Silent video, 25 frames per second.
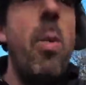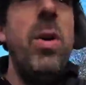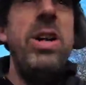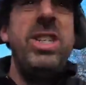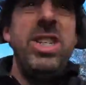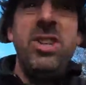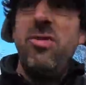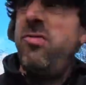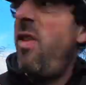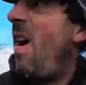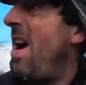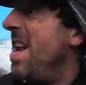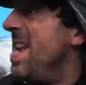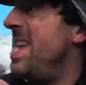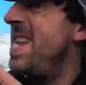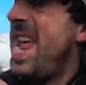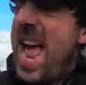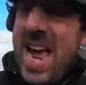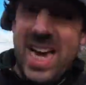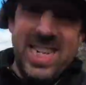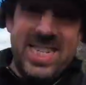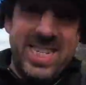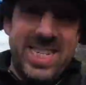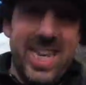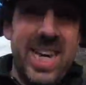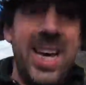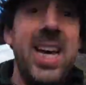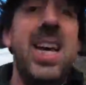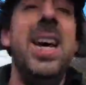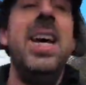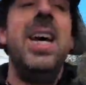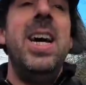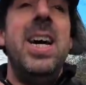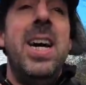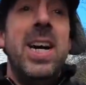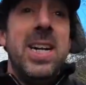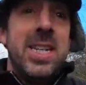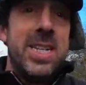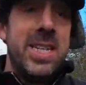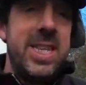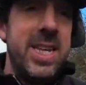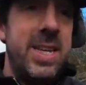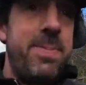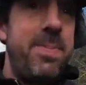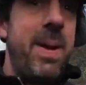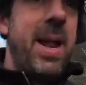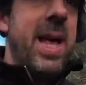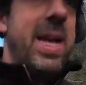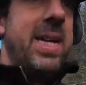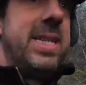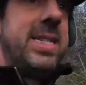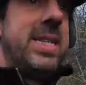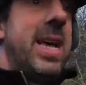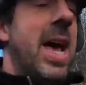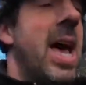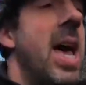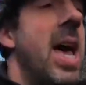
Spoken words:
which is right next to this place.